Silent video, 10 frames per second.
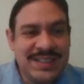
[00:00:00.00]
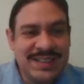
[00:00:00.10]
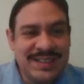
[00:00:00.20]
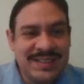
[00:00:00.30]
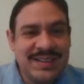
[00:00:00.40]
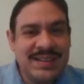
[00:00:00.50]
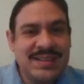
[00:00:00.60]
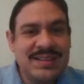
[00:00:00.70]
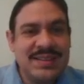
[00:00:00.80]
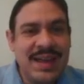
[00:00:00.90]
T,
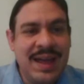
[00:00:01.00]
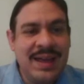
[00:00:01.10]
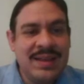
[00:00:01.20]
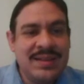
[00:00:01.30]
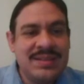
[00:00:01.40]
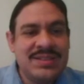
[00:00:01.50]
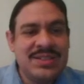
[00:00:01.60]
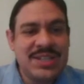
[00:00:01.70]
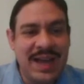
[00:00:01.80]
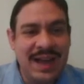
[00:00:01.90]
ta,
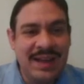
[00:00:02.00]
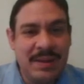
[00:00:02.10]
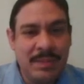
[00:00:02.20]
ta.